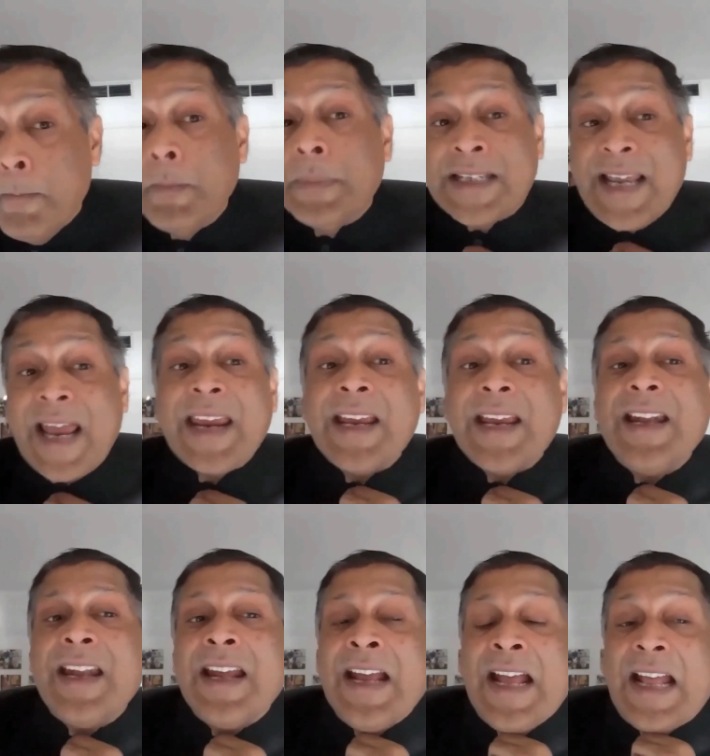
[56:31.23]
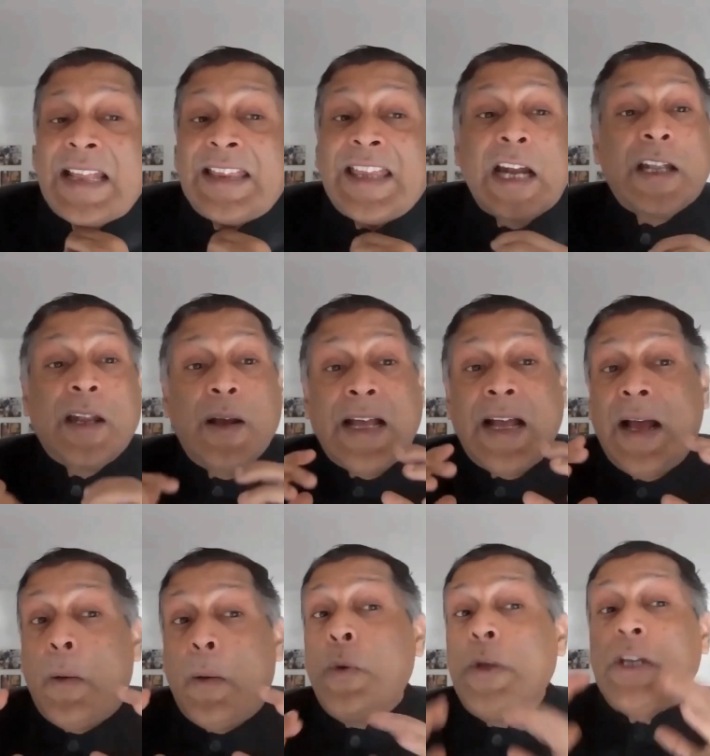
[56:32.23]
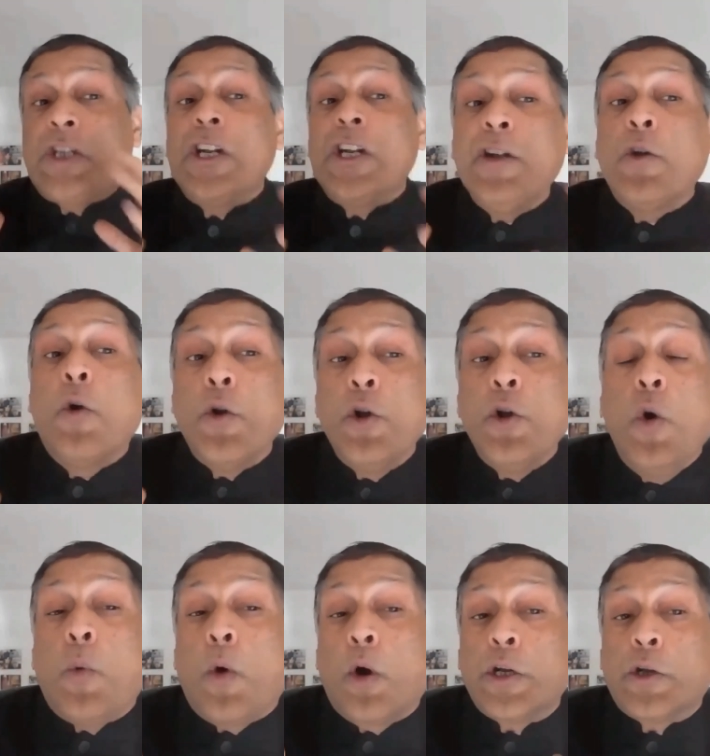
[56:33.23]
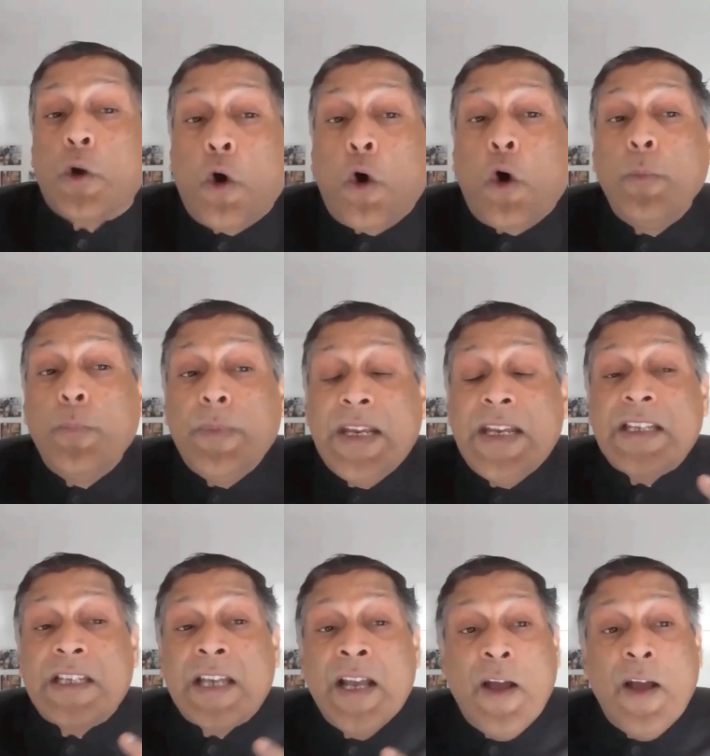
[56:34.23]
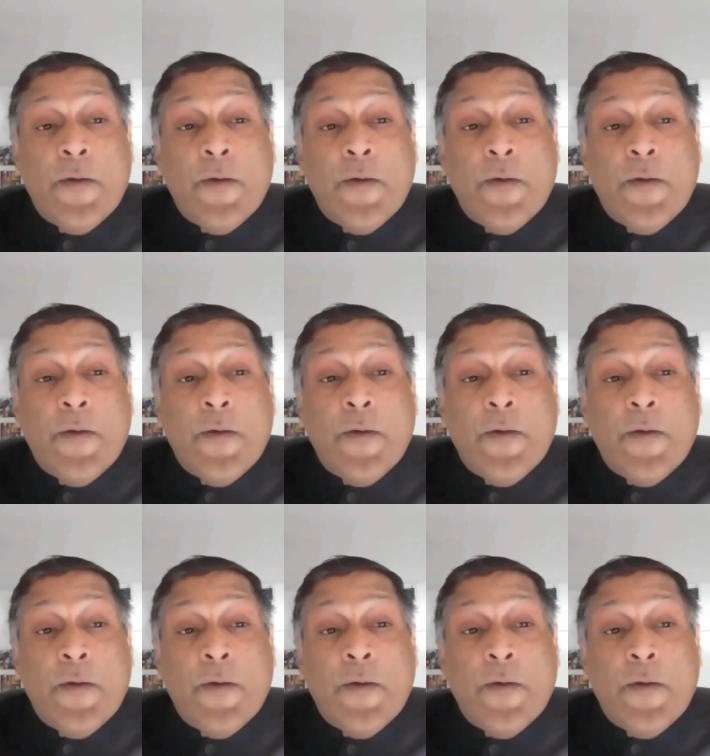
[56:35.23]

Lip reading: Second, that we still don't know what it all means